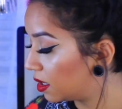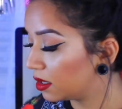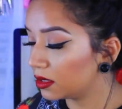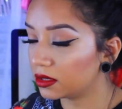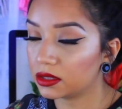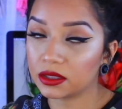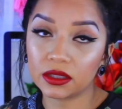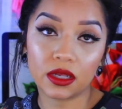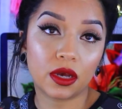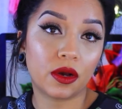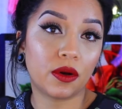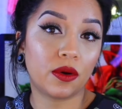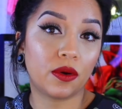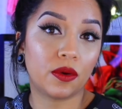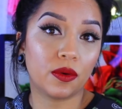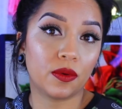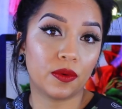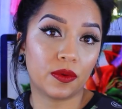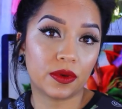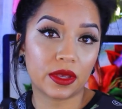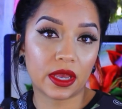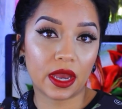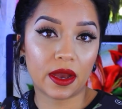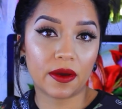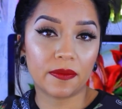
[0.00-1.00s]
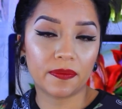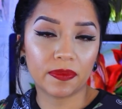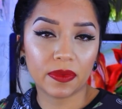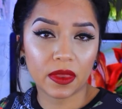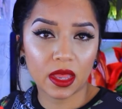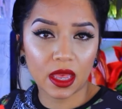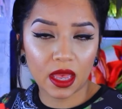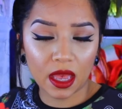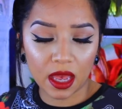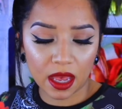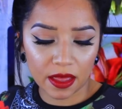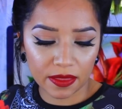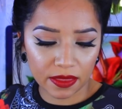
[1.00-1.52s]
So yeah.
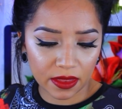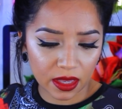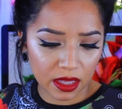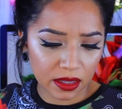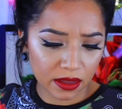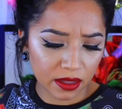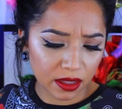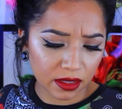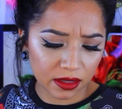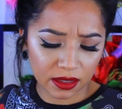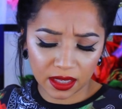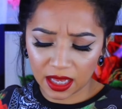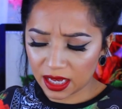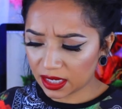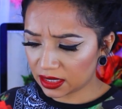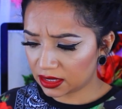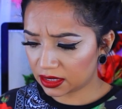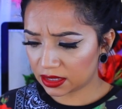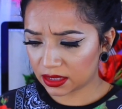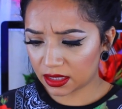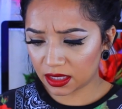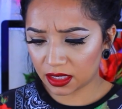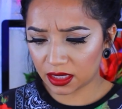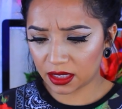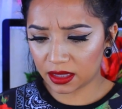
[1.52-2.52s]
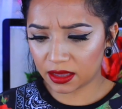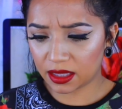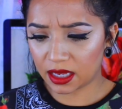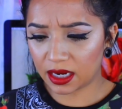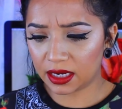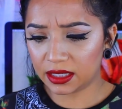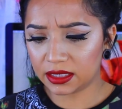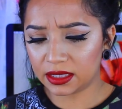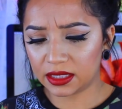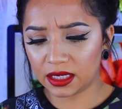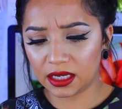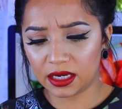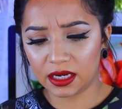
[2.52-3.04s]
And then the last thing
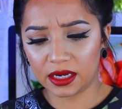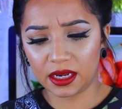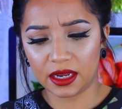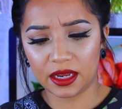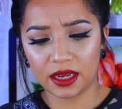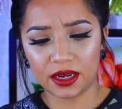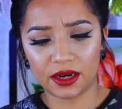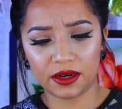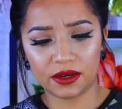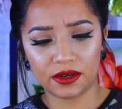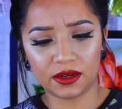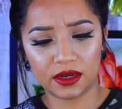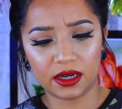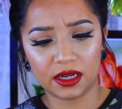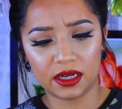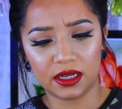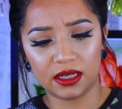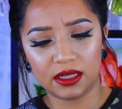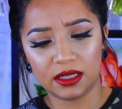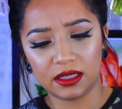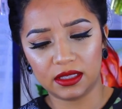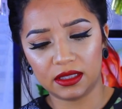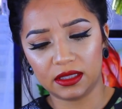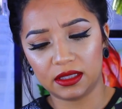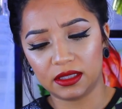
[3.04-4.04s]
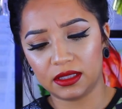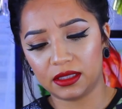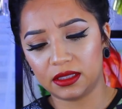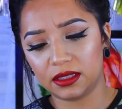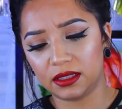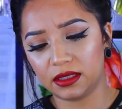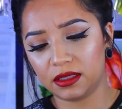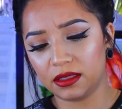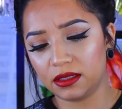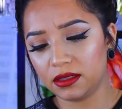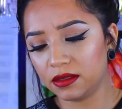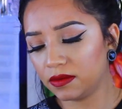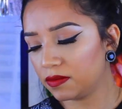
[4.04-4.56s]
that is in here is,
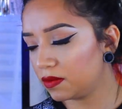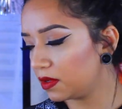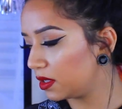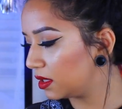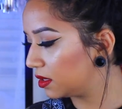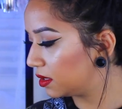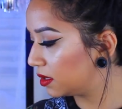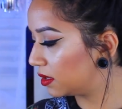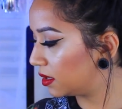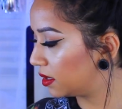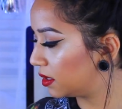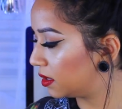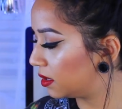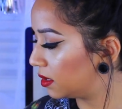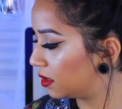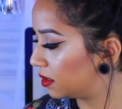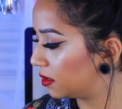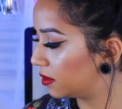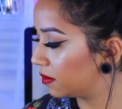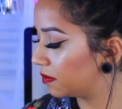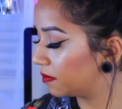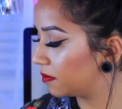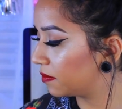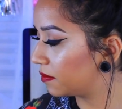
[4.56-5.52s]
what is this?